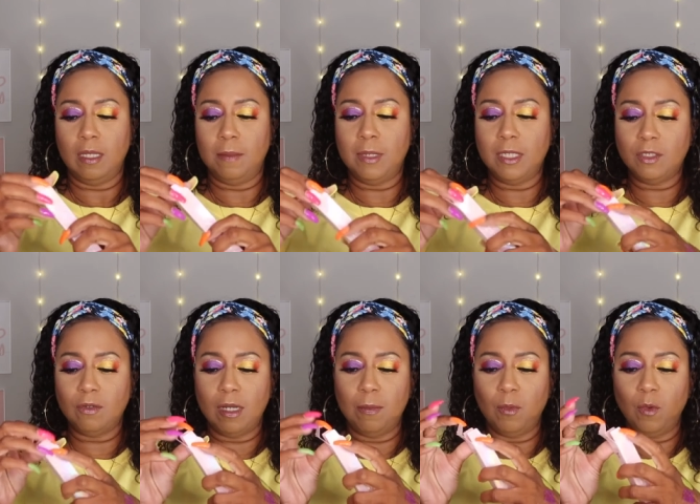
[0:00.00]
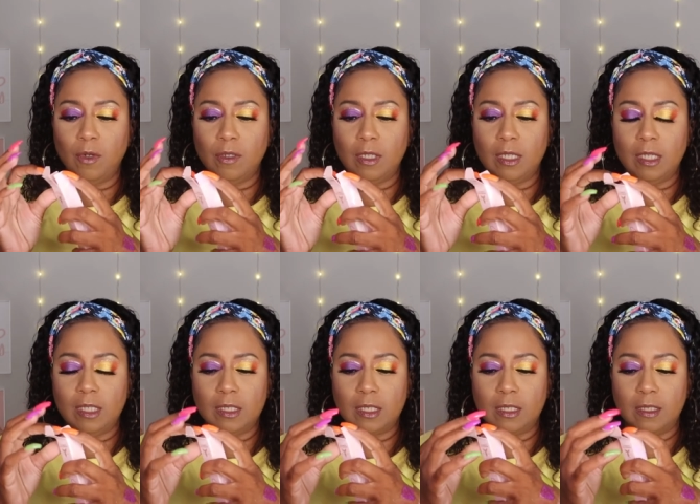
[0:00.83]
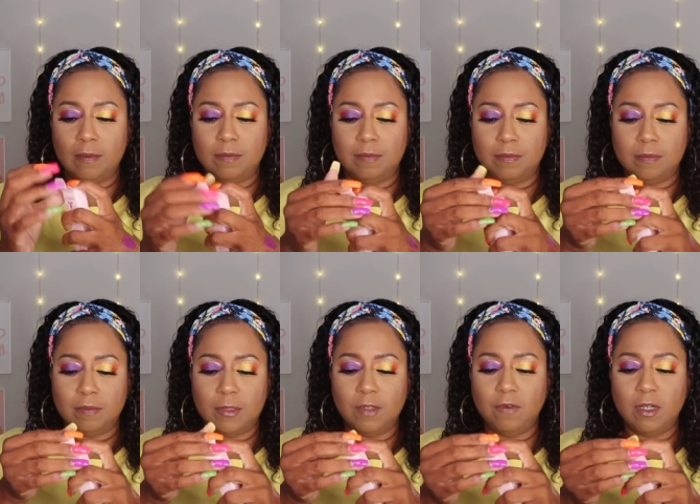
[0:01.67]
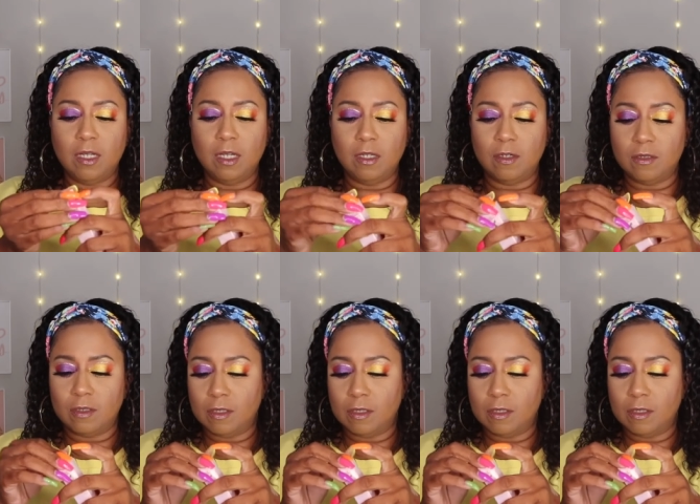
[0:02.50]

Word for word: I might try more of these um, different colors.